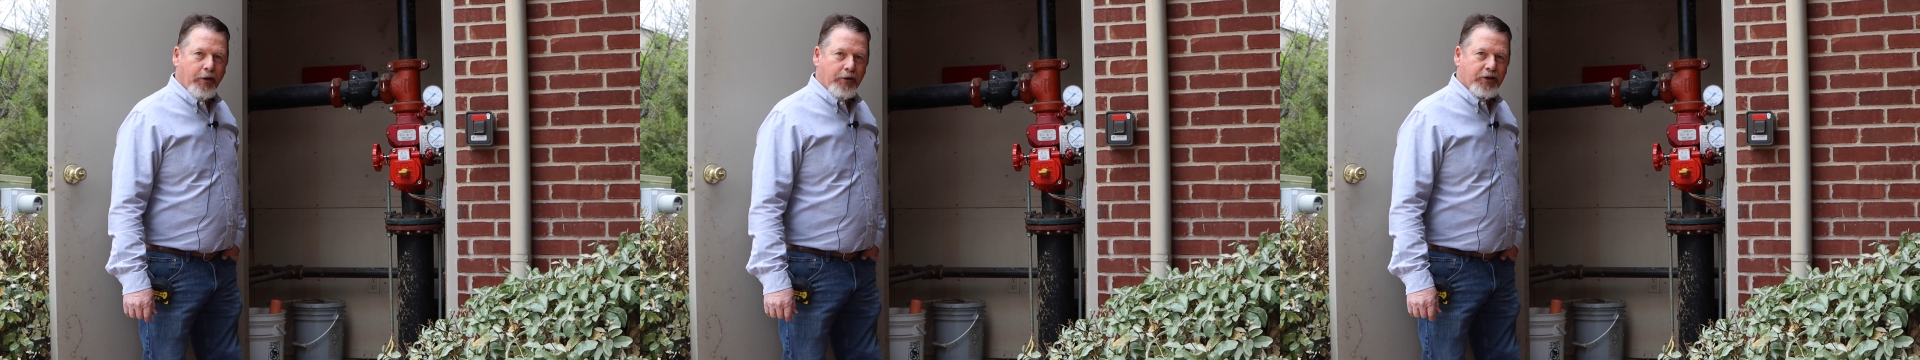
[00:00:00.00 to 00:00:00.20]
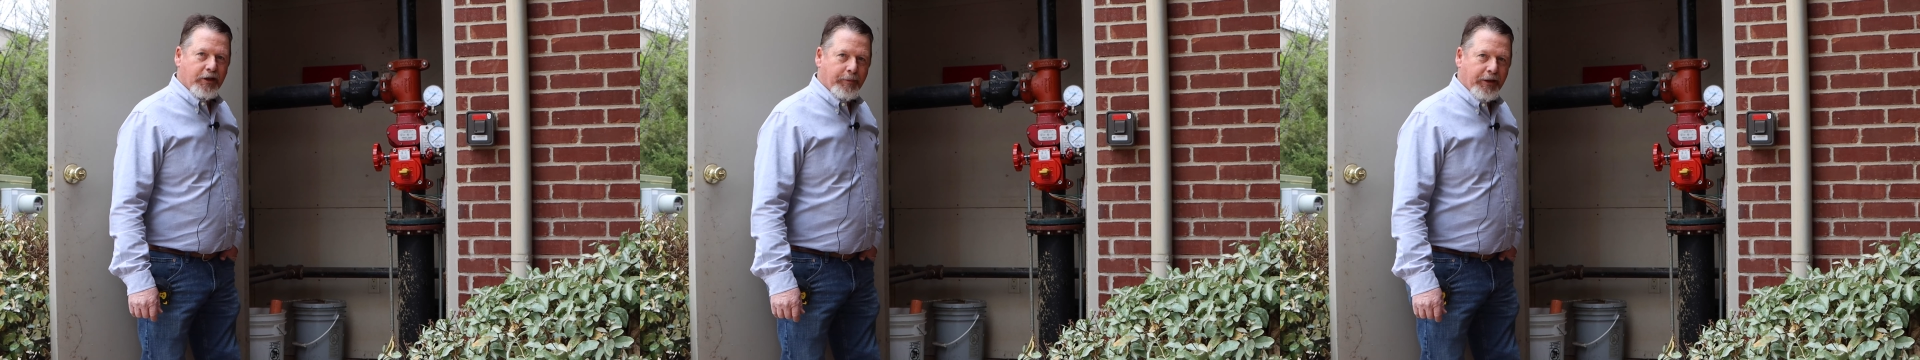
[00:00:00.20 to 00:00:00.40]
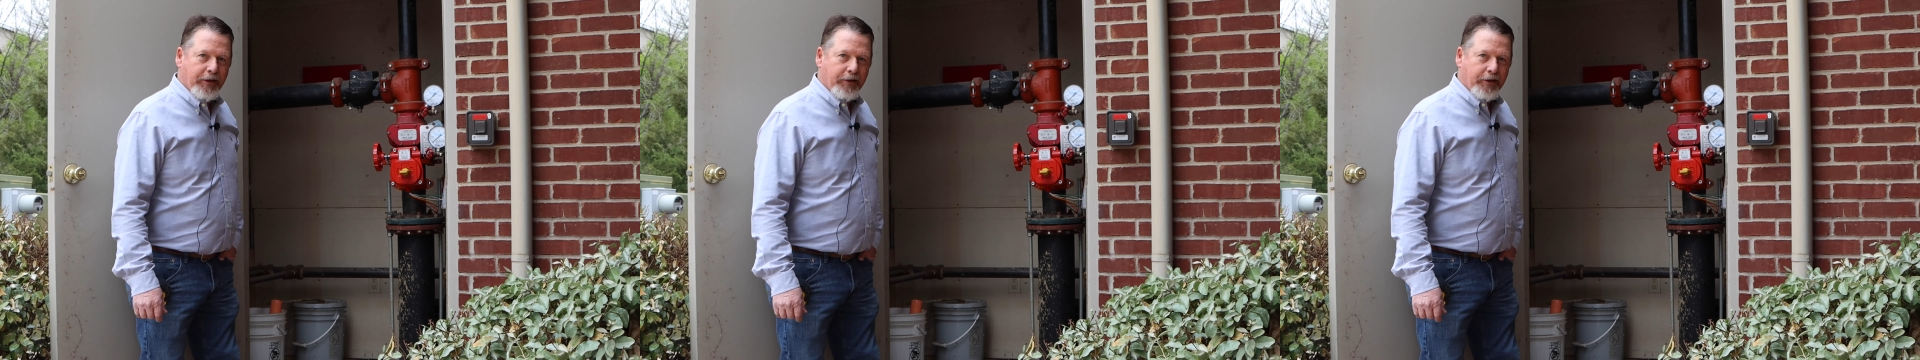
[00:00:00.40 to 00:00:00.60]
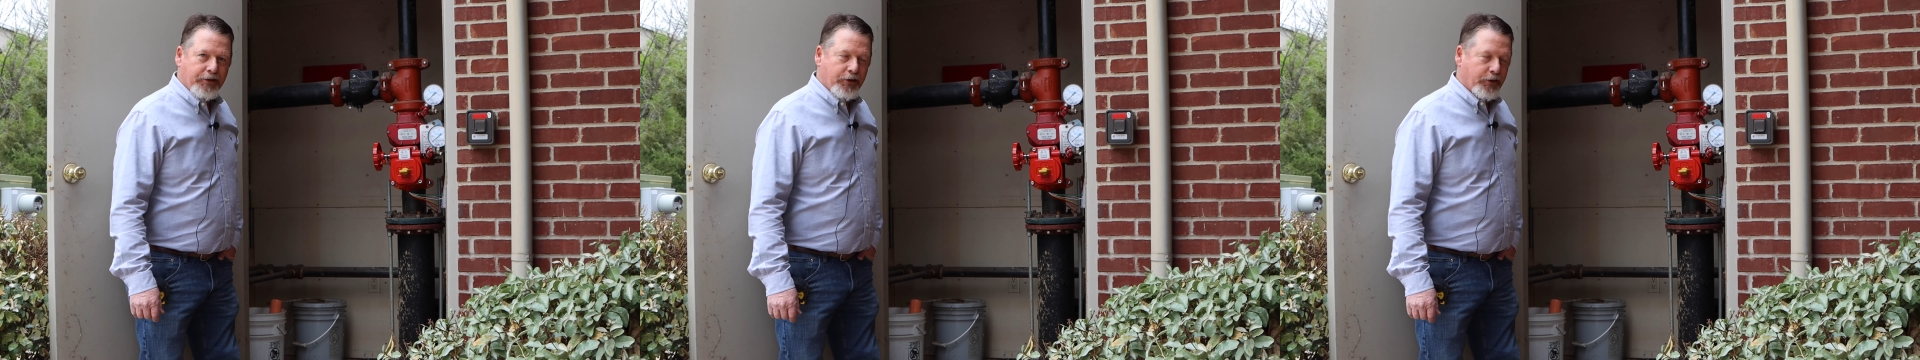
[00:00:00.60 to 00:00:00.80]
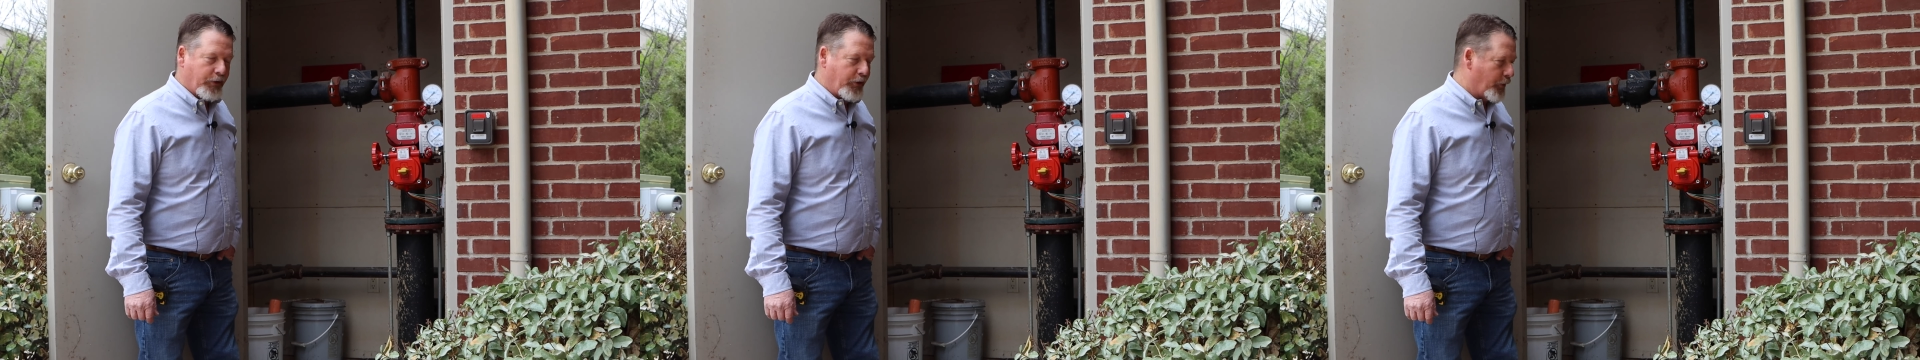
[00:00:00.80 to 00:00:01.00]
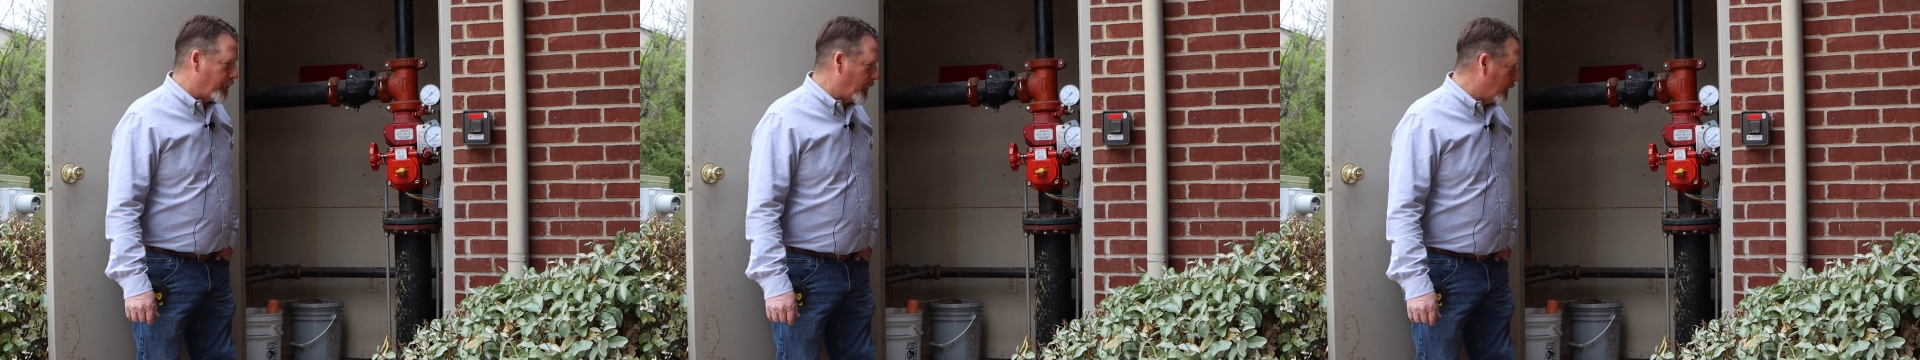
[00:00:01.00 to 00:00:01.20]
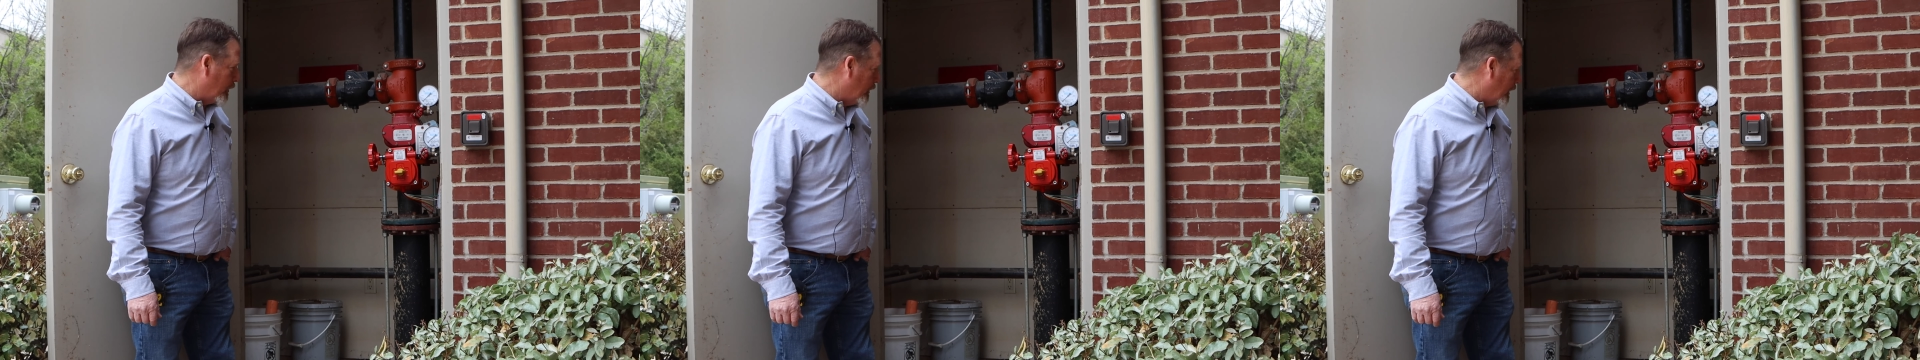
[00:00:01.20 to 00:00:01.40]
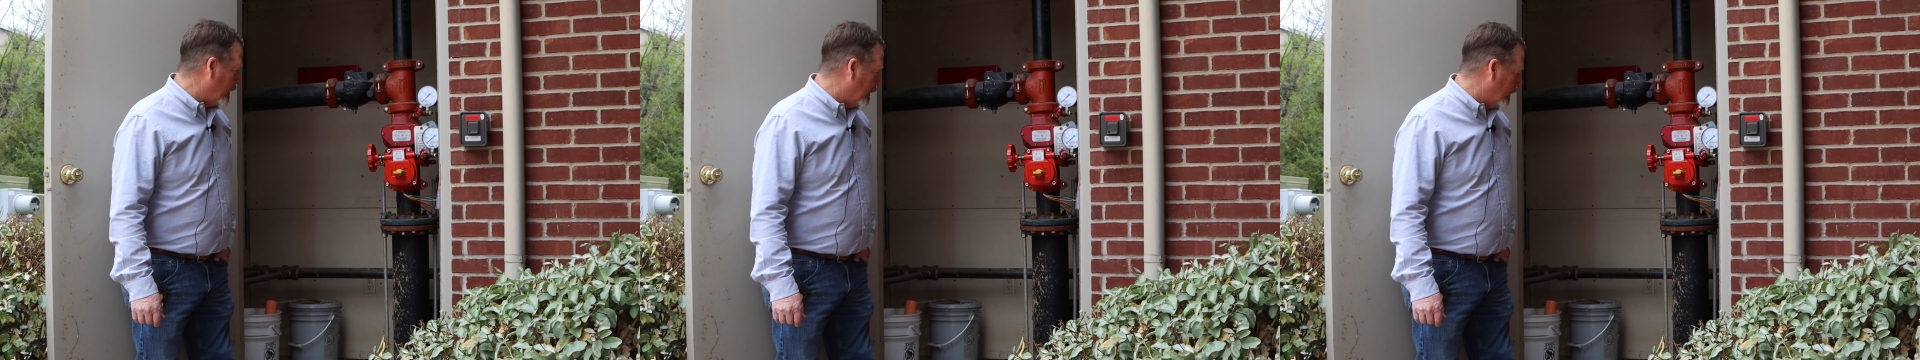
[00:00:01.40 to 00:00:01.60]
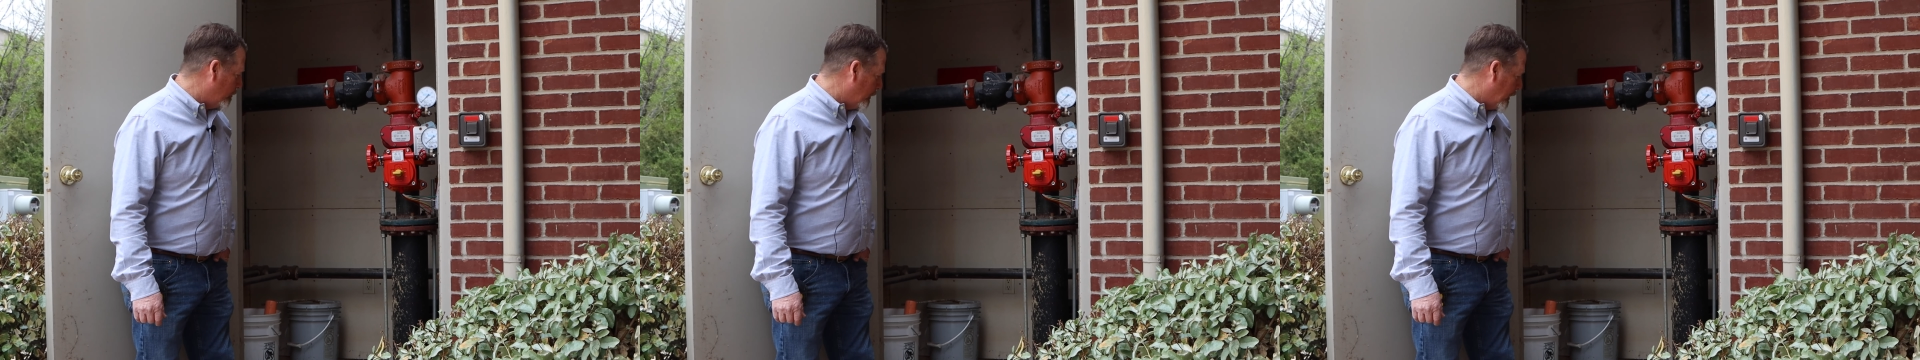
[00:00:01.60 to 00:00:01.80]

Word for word: or something that you're, you're putting that in.